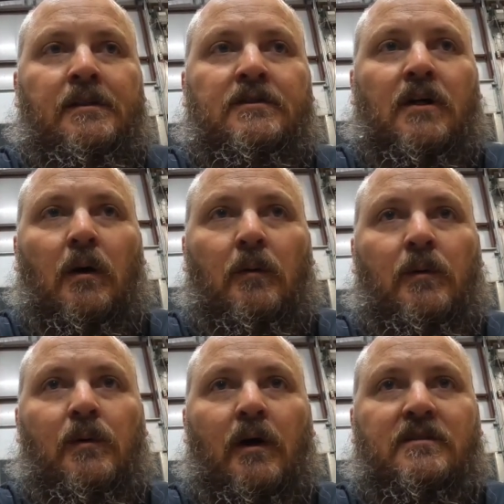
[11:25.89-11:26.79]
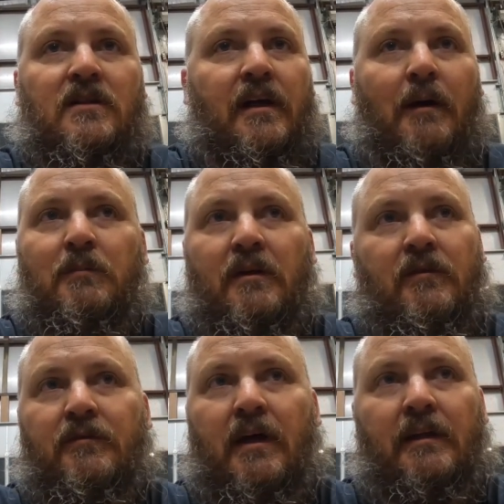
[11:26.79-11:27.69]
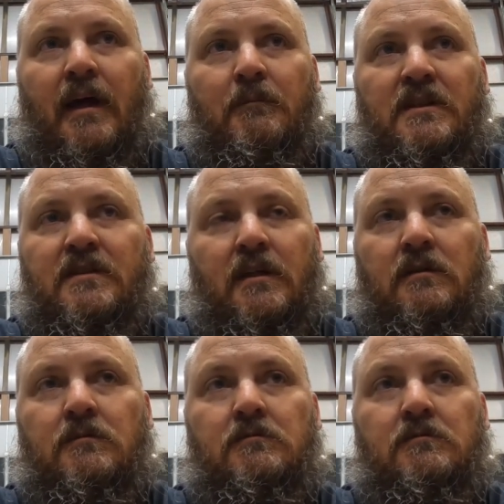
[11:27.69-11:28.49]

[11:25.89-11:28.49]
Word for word: So I still can't believe I found that missing.